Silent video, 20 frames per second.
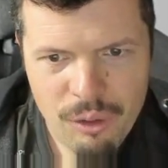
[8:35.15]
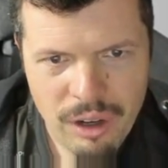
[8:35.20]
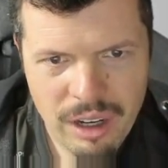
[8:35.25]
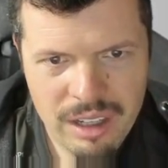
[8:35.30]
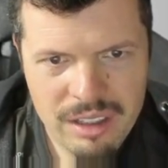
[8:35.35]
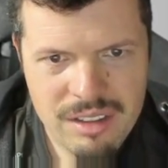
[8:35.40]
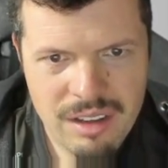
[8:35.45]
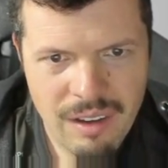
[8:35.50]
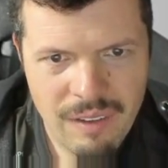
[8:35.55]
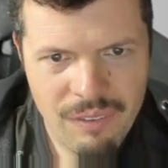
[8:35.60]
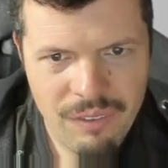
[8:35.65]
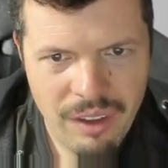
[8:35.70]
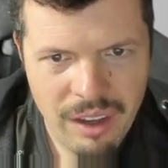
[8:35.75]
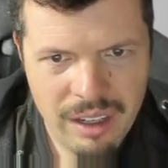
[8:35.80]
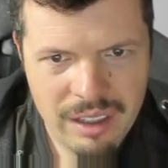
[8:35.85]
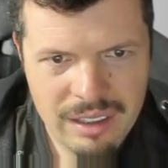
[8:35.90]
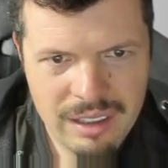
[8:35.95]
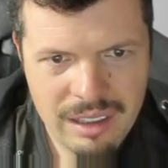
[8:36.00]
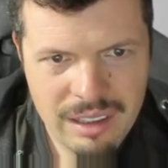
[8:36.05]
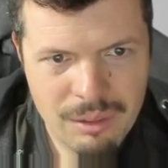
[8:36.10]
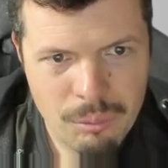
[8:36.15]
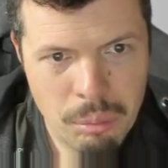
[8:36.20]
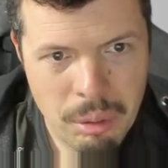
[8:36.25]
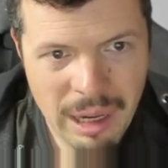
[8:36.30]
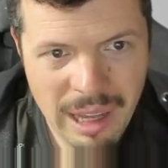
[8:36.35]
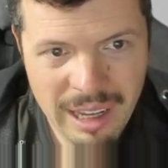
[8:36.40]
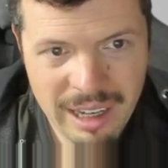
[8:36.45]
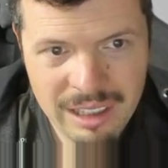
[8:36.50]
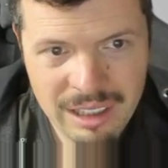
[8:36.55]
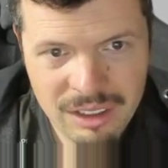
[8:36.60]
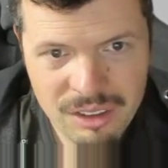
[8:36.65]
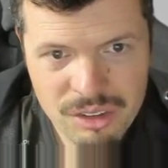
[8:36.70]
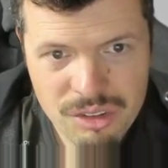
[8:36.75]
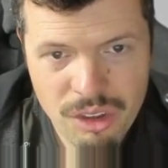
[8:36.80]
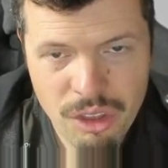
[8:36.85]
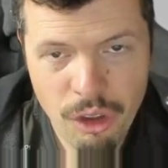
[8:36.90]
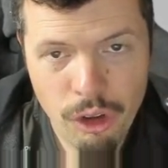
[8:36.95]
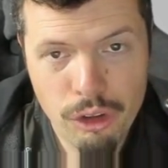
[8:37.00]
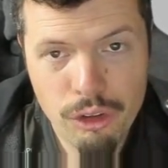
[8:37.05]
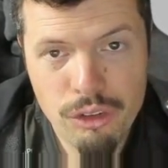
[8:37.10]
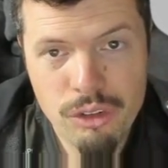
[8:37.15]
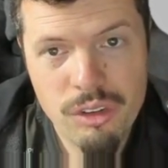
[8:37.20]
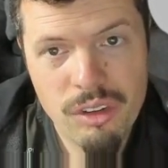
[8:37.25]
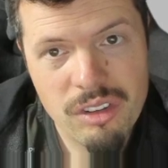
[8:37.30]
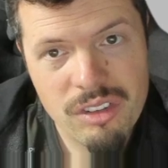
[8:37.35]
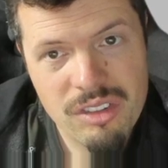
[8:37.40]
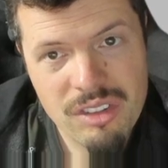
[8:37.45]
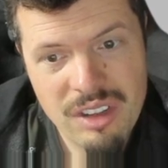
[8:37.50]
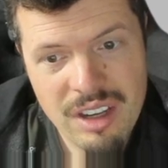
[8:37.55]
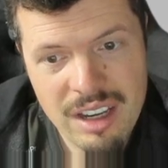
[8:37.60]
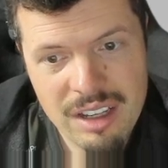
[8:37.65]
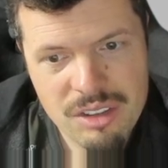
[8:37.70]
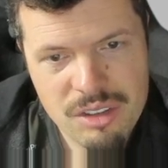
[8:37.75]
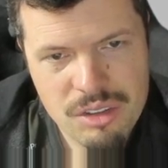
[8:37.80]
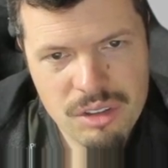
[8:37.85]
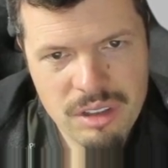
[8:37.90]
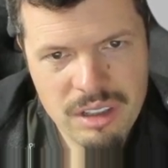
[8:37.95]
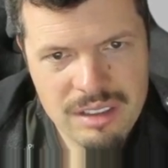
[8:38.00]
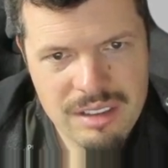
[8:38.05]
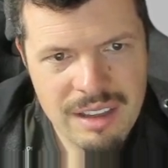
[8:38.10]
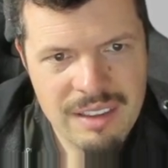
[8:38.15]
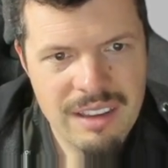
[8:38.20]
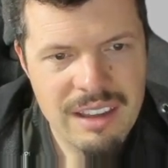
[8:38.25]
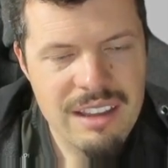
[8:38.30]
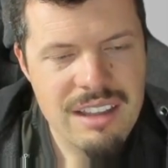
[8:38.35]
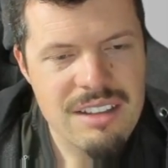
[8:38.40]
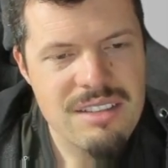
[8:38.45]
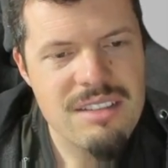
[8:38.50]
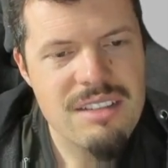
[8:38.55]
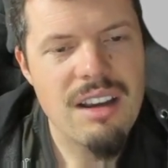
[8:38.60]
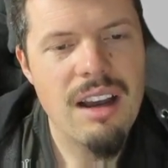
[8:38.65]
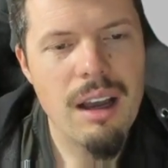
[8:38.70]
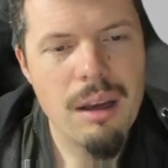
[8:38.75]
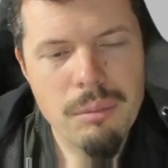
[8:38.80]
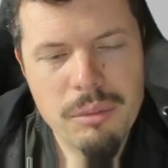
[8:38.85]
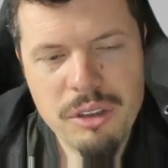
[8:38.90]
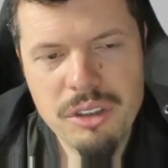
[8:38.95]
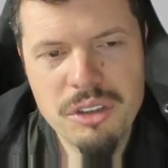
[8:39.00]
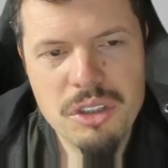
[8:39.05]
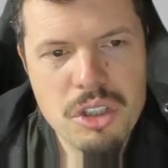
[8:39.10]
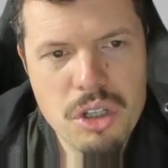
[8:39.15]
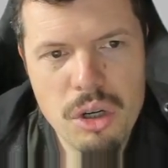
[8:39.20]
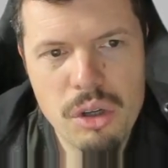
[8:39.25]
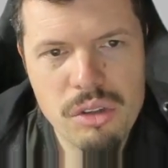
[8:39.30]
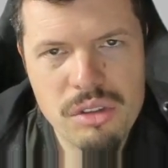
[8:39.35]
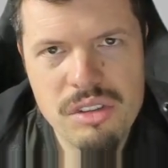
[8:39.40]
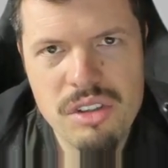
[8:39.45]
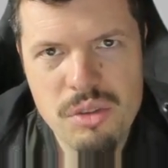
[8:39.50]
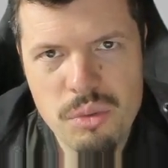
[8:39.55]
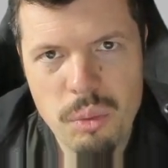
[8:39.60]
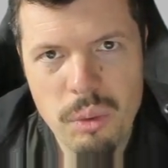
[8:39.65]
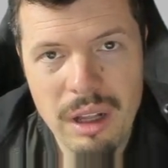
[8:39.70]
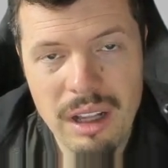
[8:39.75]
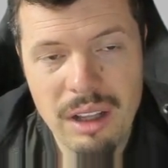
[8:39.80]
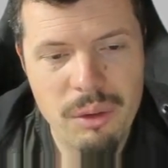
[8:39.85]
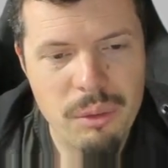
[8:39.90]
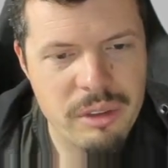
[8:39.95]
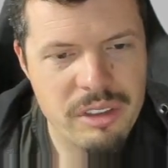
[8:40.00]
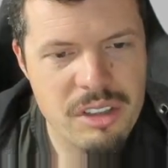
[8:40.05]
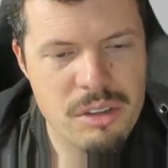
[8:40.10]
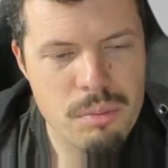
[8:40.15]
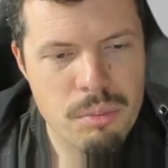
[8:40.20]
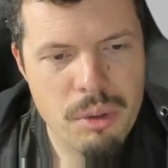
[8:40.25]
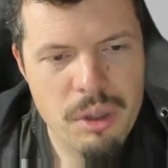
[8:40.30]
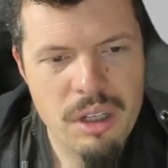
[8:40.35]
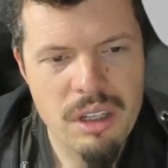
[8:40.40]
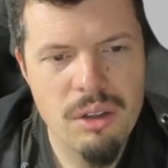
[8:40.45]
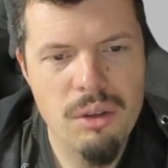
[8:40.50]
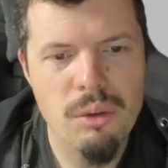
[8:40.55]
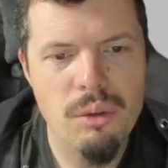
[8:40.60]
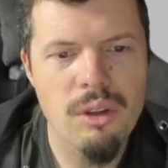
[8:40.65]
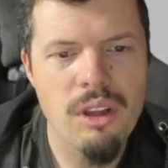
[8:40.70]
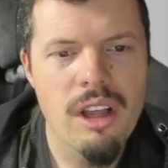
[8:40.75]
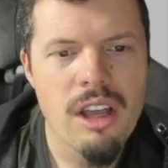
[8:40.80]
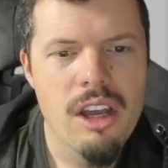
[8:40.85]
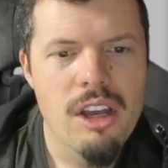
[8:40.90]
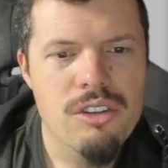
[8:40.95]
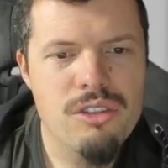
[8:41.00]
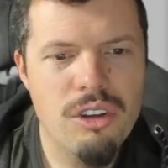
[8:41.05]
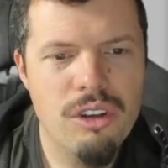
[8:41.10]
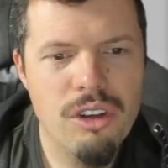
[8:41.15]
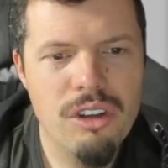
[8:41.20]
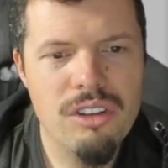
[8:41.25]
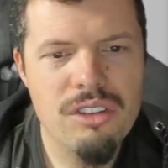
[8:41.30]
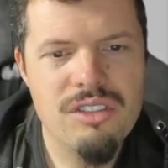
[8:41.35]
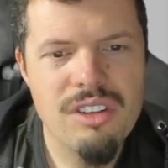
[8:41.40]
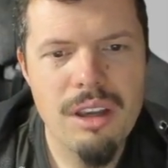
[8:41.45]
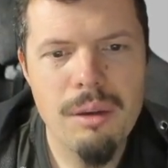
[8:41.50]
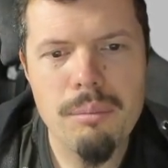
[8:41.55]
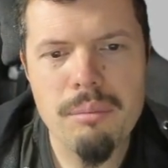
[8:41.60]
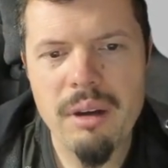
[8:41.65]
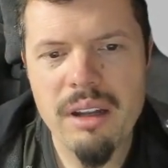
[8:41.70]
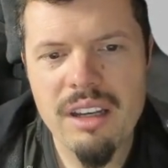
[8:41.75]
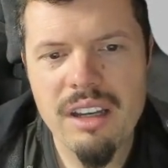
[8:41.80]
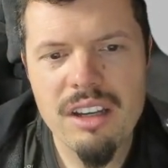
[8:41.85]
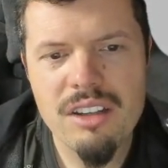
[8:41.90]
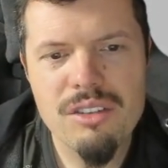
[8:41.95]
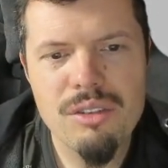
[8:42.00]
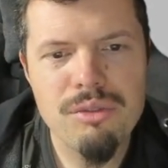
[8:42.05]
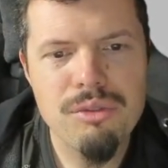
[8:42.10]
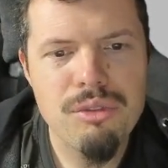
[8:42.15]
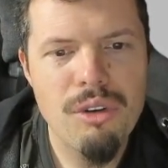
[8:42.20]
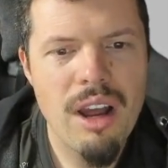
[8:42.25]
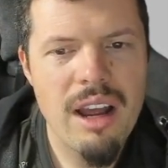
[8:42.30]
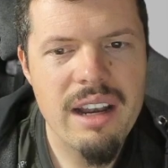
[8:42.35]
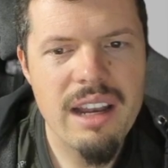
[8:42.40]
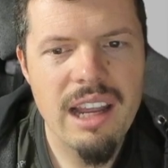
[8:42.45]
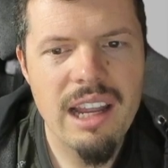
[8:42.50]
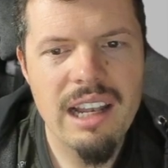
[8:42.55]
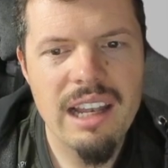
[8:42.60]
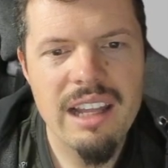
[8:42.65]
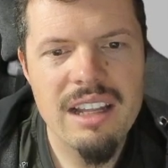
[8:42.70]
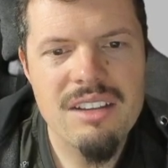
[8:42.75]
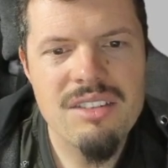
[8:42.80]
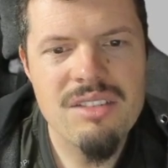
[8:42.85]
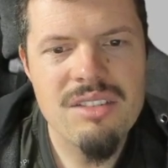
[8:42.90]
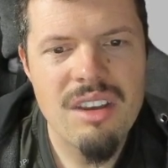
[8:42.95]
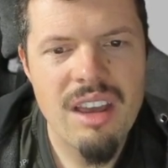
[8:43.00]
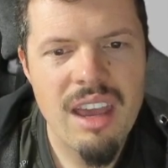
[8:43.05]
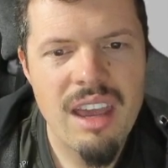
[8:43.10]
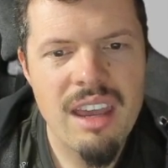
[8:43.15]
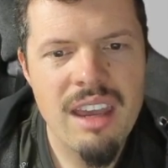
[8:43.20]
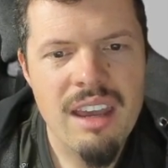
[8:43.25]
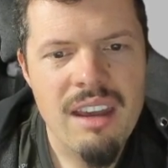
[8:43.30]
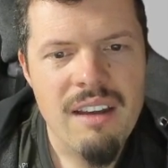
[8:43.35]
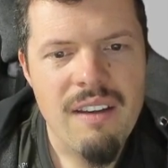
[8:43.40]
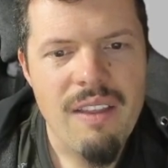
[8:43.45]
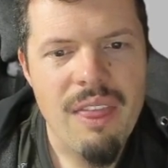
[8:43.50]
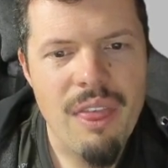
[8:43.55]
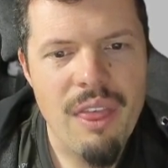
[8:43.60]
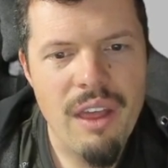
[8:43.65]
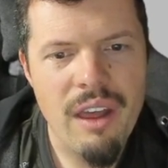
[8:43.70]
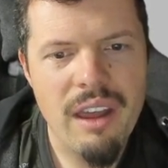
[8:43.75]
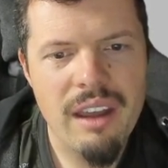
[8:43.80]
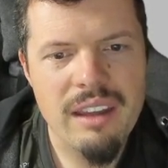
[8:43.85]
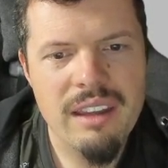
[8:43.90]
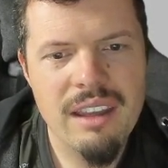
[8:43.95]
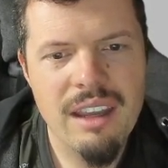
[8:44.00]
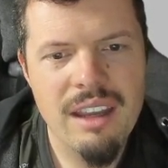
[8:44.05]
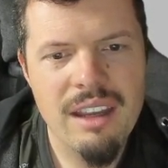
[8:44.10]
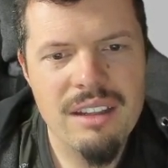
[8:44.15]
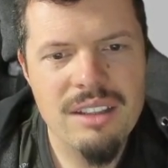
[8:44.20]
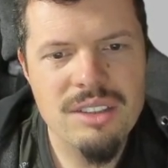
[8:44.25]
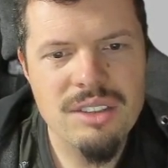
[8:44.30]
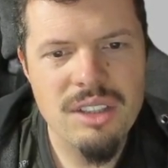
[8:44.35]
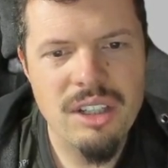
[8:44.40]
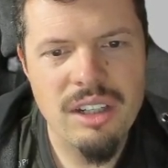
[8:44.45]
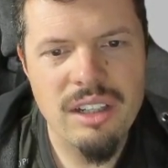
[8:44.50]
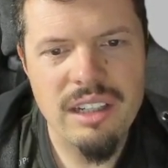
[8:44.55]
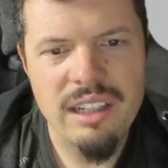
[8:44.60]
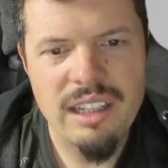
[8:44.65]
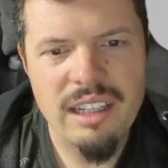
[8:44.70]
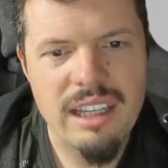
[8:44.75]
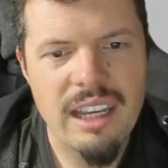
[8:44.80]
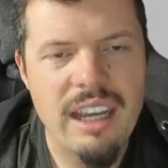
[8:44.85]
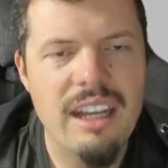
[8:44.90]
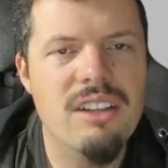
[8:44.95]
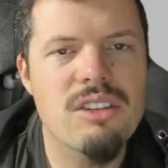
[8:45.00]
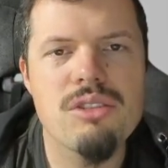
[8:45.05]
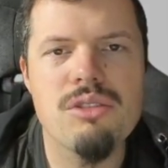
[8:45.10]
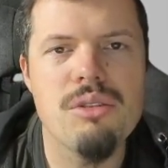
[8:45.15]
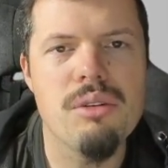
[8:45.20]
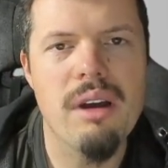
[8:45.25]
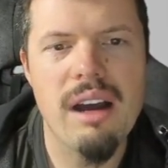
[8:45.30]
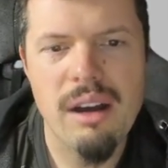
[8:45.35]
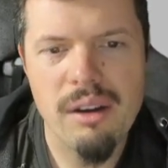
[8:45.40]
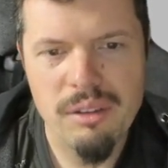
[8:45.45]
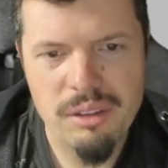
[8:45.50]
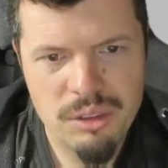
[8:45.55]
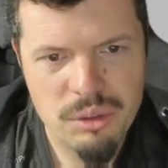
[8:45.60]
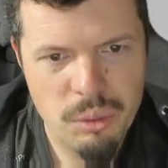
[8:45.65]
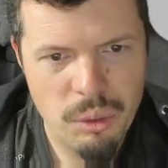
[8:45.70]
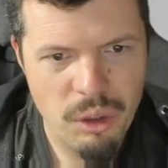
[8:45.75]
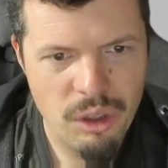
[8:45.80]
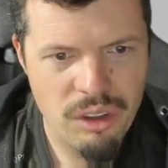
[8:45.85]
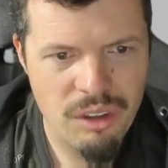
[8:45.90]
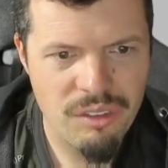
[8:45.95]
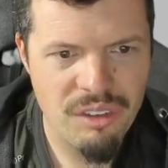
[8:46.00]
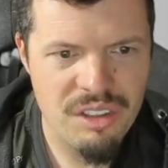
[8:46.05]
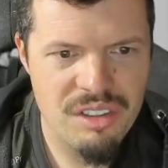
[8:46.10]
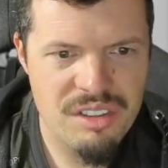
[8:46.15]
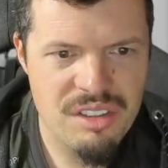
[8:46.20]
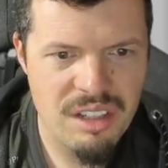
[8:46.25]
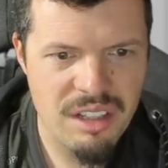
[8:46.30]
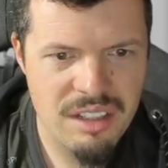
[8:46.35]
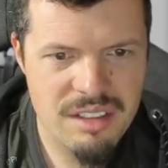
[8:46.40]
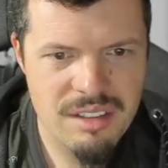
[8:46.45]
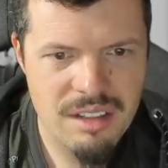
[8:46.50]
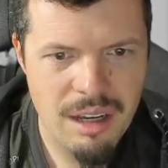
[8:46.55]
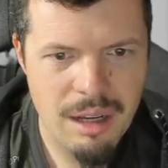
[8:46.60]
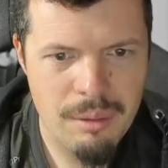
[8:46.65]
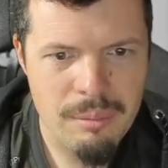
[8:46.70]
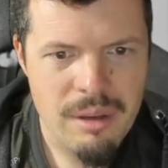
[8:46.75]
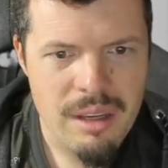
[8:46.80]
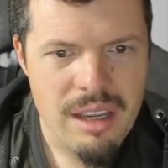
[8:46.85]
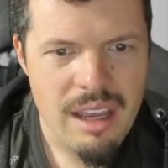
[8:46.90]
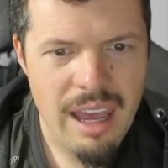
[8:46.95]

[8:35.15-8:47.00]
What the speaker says: right? And then blacklist those sites, right? And then there's time controls as well, which is pretty cool. So you could say Monday to Friday, let's say the kids only get 2 hours worth of internet time,